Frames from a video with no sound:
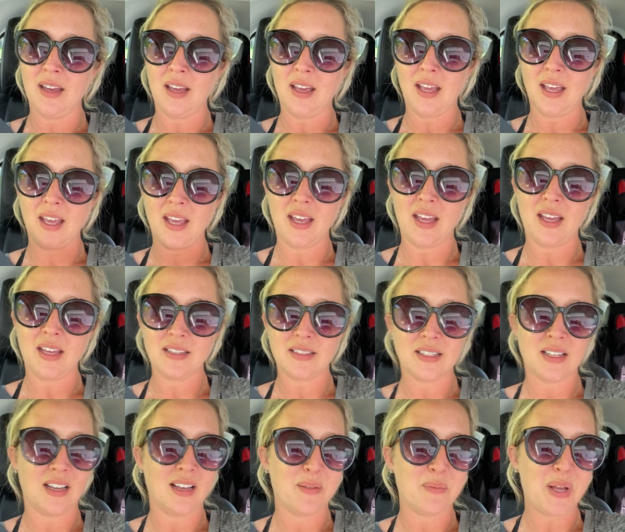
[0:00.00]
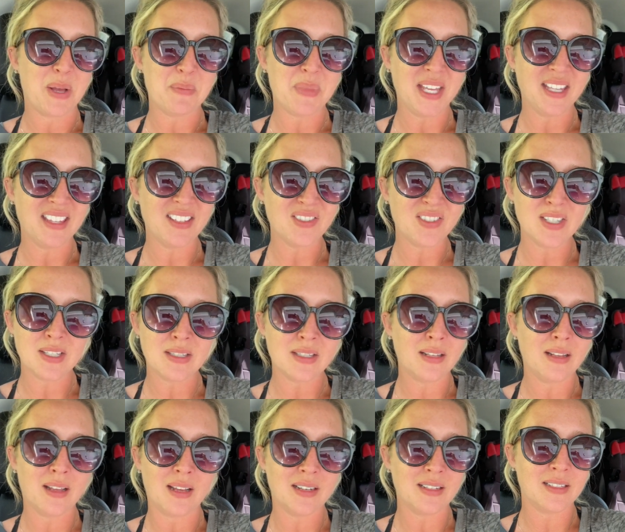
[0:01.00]
And um, I'm like, there's just a
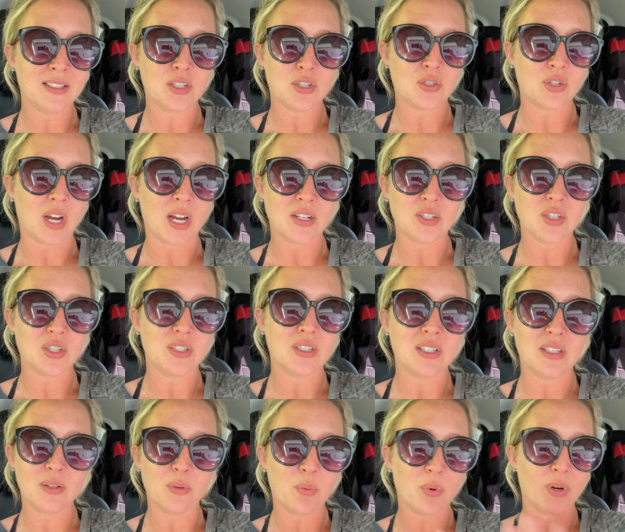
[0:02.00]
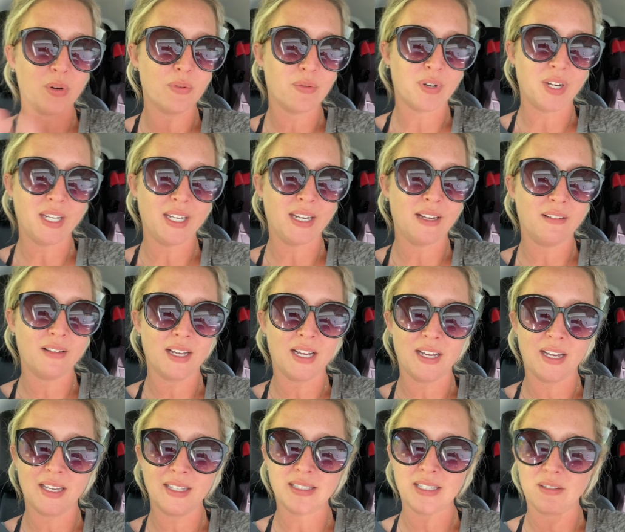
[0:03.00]
lot of distractions in the world right now,
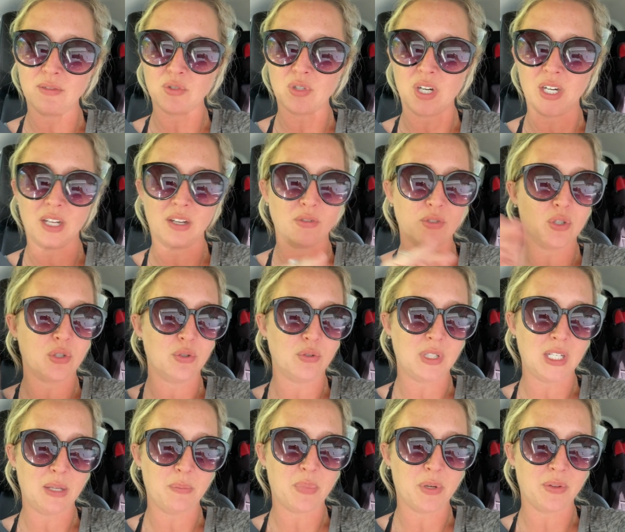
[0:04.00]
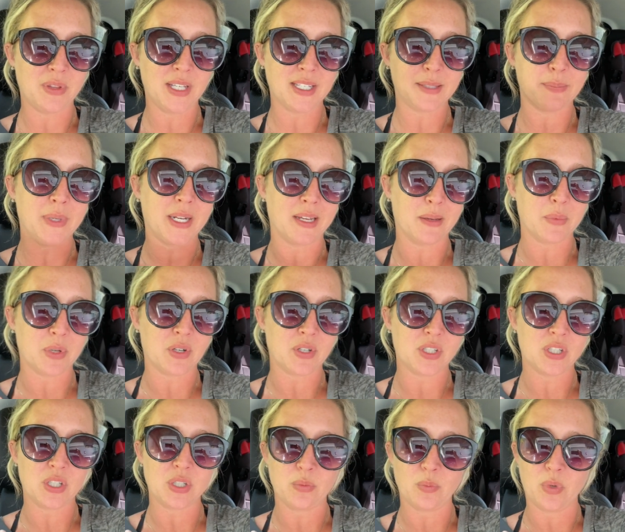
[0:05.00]
guys. I don't try to go too deep on this, but I am a
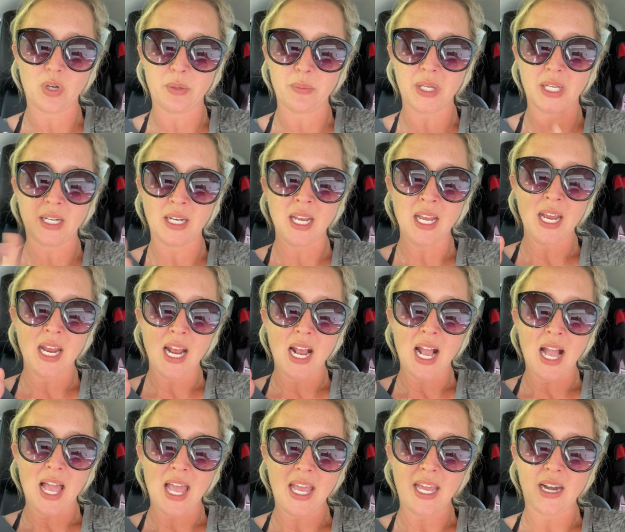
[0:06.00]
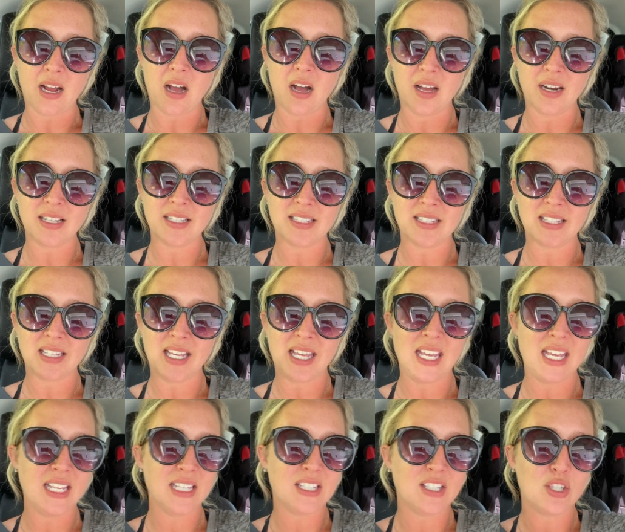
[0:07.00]
Christian woman. And honestly,
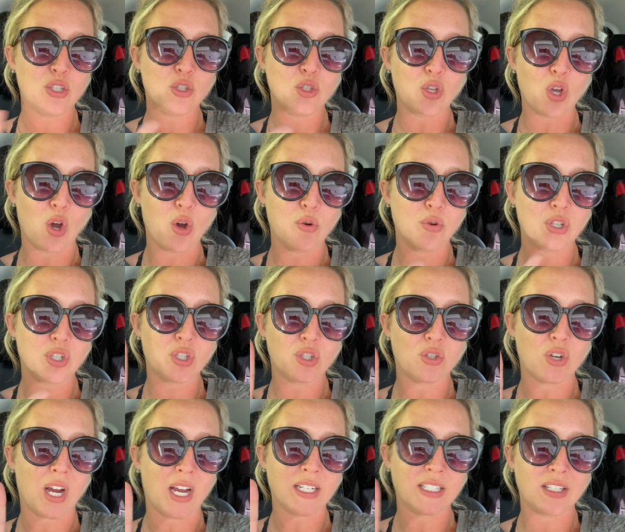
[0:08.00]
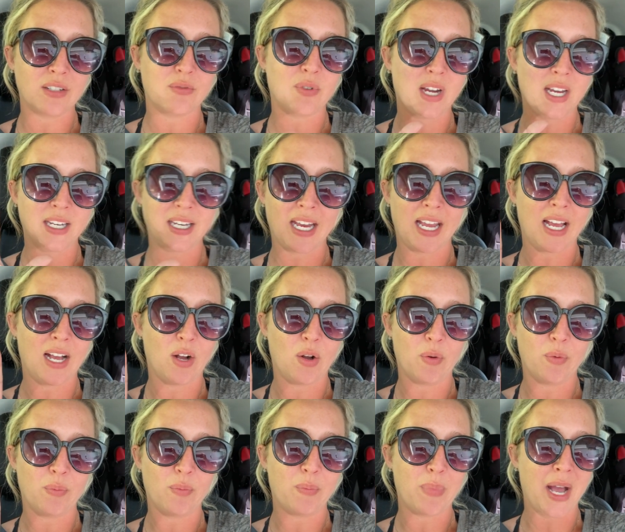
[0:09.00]
he's so distracted right now
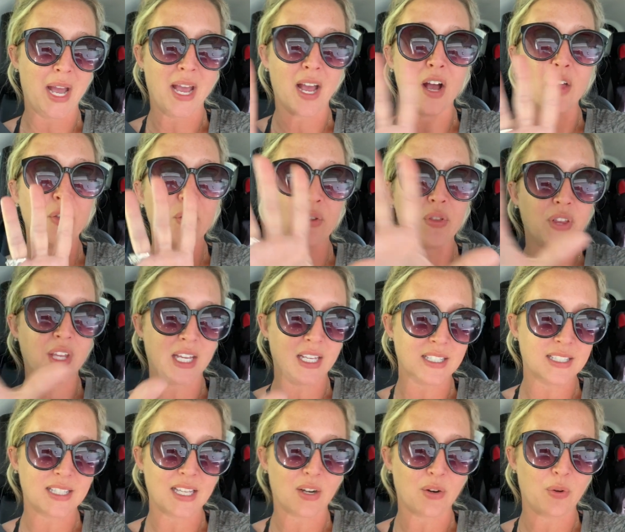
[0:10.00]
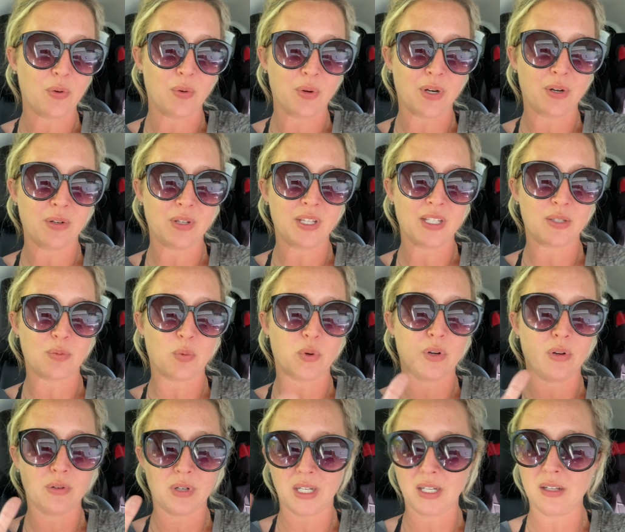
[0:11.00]
by other things that are going on in this
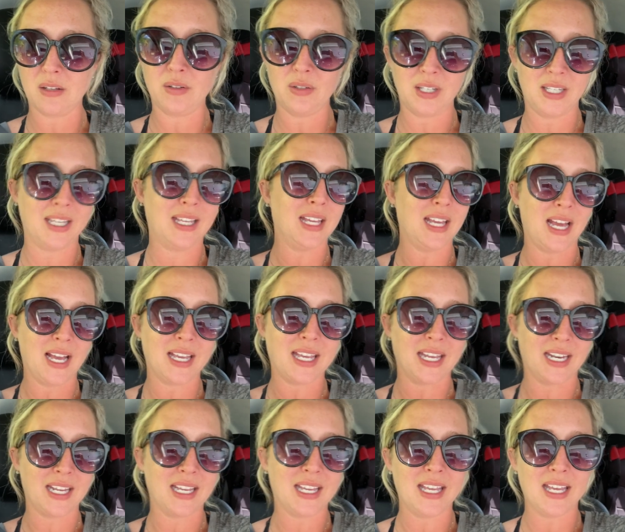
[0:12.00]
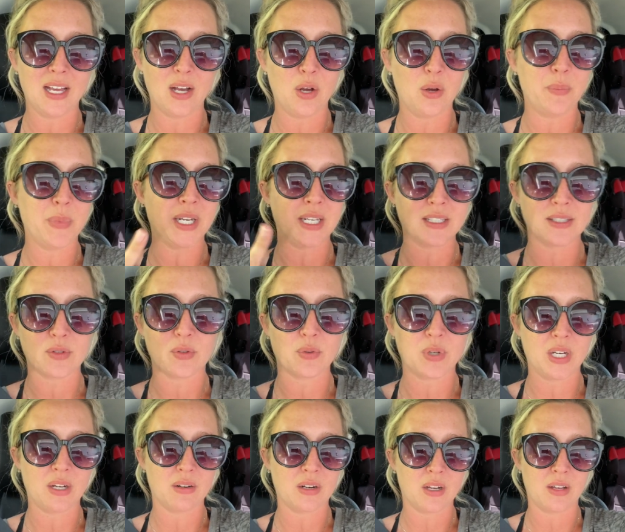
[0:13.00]
world, including, I get it, him and his
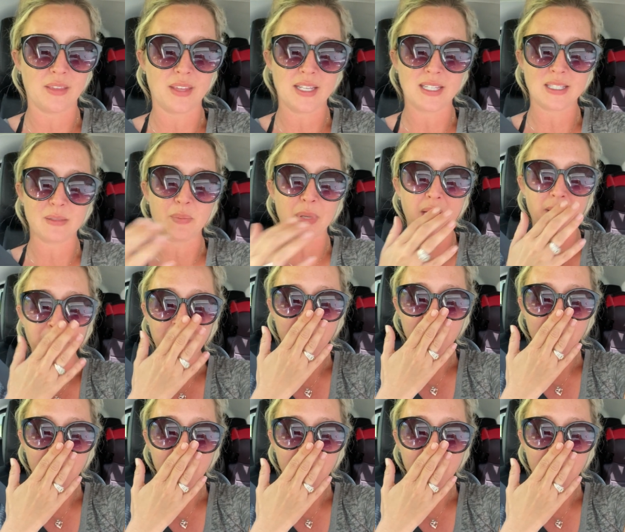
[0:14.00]
career and all this, but